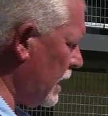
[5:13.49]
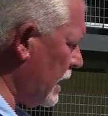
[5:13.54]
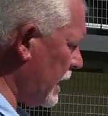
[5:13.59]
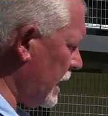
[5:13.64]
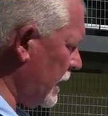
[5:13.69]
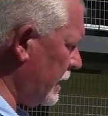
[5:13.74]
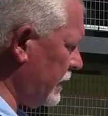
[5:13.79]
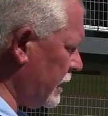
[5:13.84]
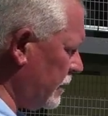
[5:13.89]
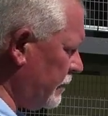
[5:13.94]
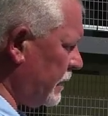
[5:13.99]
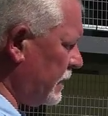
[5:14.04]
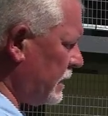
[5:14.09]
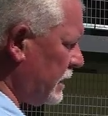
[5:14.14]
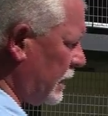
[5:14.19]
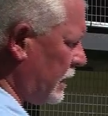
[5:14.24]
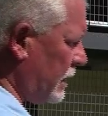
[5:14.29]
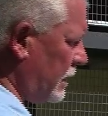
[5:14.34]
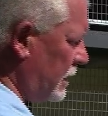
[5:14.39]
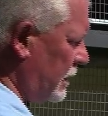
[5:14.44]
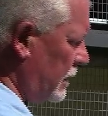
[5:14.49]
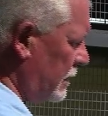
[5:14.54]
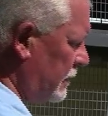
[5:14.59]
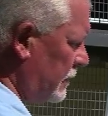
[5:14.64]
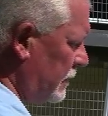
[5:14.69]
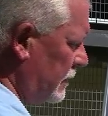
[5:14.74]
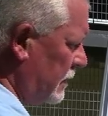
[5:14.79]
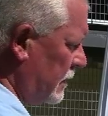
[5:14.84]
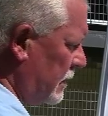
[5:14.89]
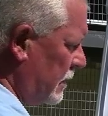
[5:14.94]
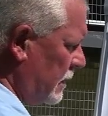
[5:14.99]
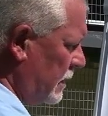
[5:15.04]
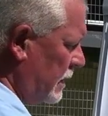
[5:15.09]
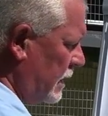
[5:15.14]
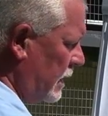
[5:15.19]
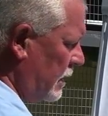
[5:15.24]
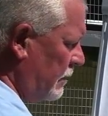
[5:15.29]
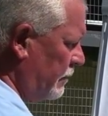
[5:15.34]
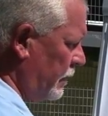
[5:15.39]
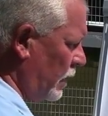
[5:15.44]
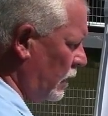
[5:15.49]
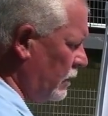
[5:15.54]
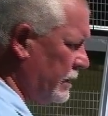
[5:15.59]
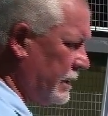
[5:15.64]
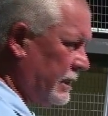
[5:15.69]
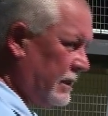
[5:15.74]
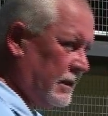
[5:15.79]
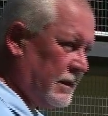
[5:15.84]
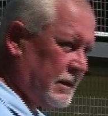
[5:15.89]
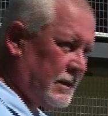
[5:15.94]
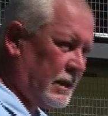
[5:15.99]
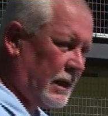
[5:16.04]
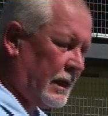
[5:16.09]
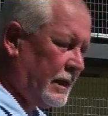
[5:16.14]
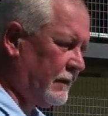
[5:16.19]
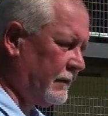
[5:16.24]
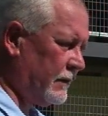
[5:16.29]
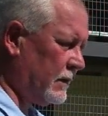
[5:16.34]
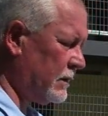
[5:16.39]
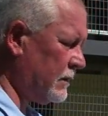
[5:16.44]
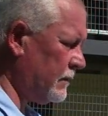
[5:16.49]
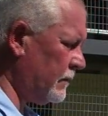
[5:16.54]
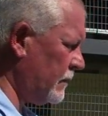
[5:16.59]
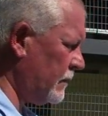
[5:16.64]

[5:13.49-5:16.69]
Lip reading: and in particular the protein side of it.